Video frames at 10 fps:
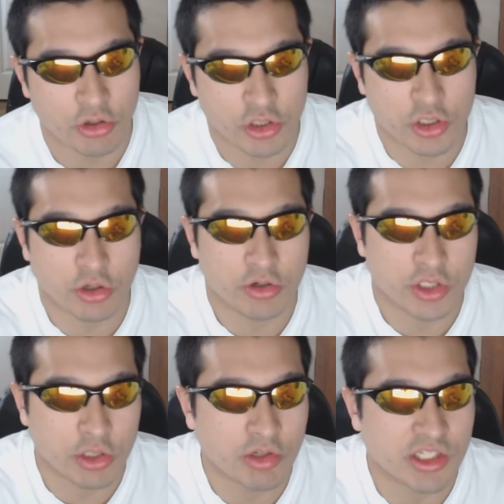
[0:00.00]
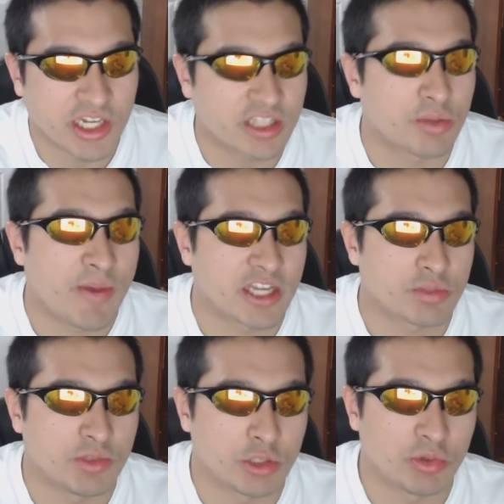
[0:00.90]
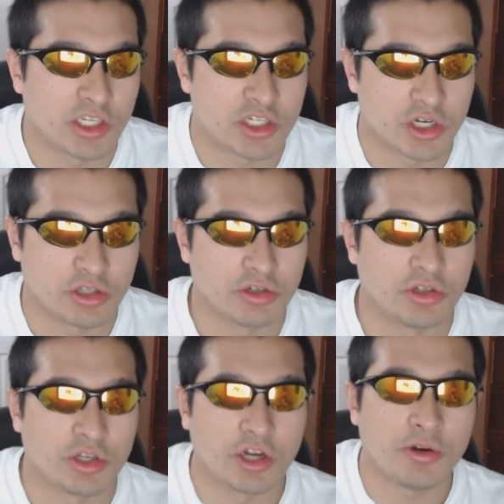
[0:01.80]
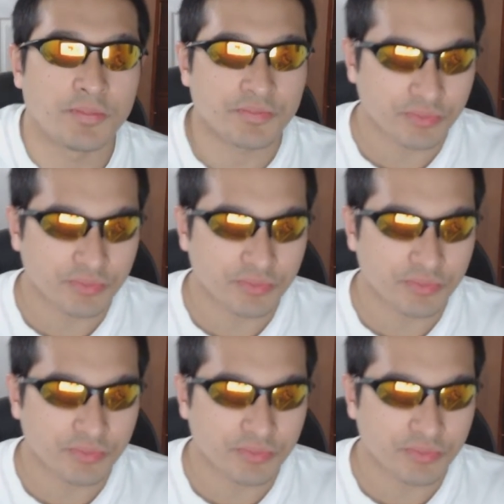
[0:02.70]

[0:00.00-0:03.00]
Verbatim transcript: Oshutoru to a death match between each other, you know?